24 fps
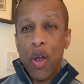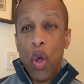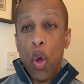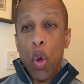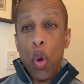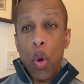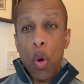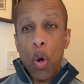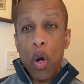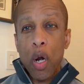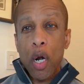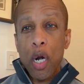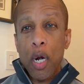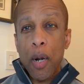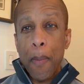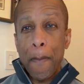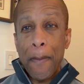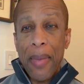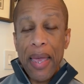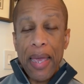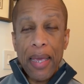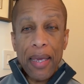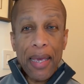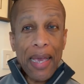or
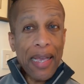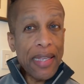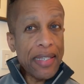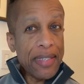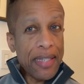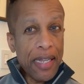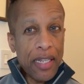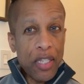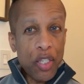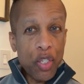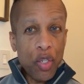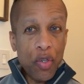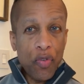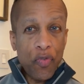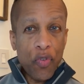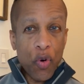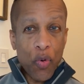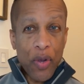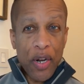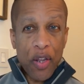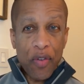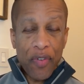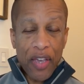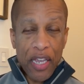make extensive
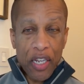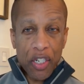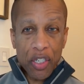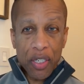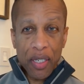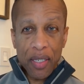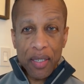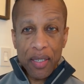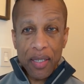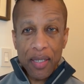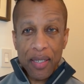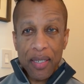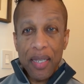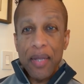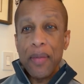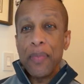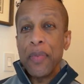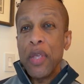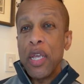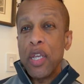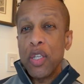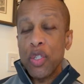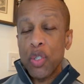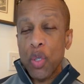renovations.
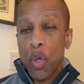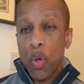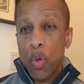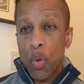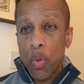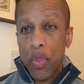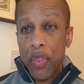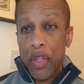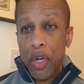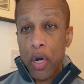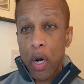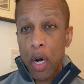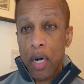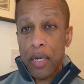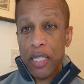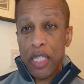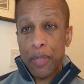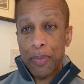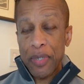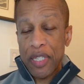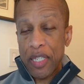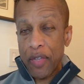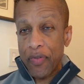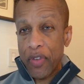So there are
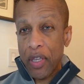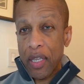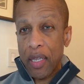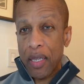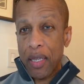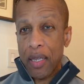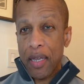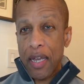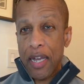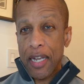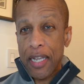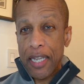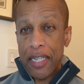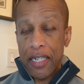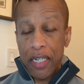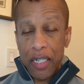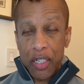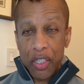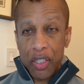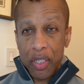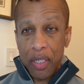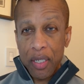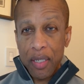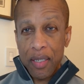specific
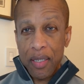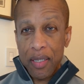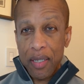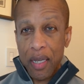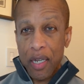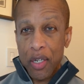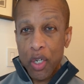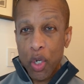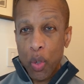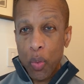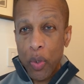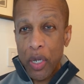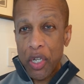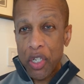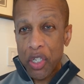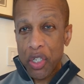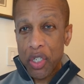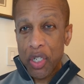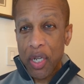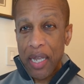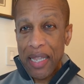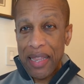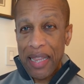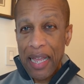conditions under
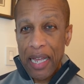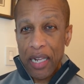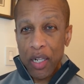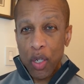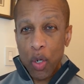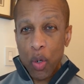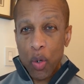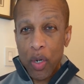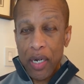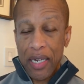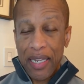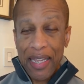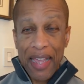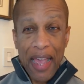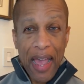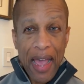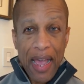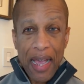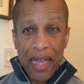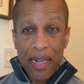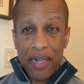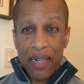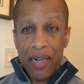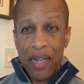which a landlord
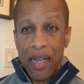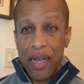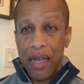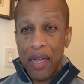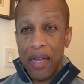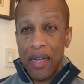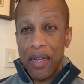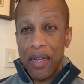can